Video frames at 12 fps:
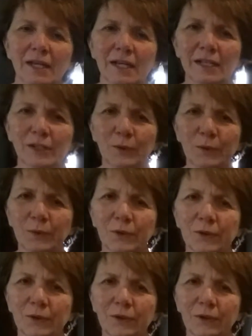Hello,
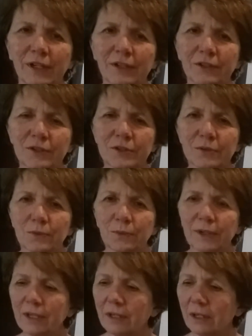third graders.
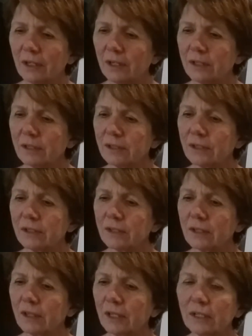We are
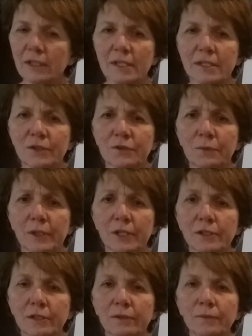starting on lesson
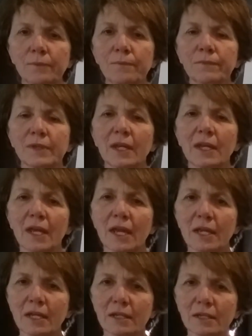22,
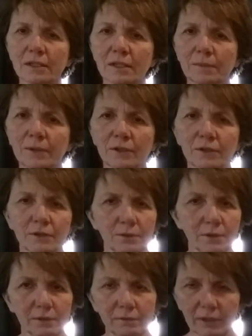and I'm going to do
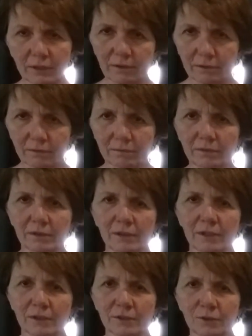an
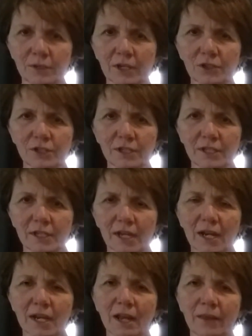introduction
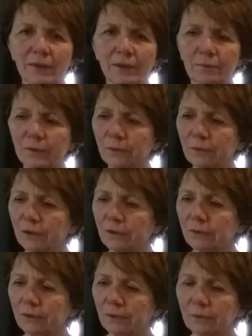today, and then we'll work
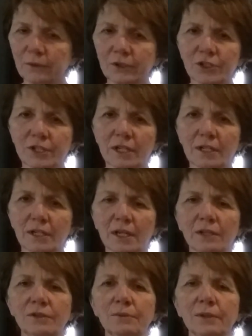through the worksheet,
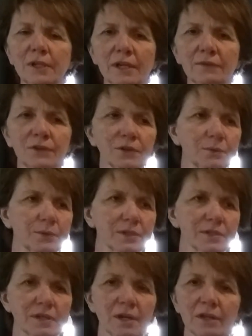and you will have your
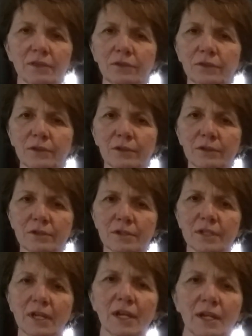quiz on
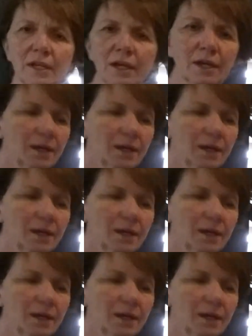Thursday.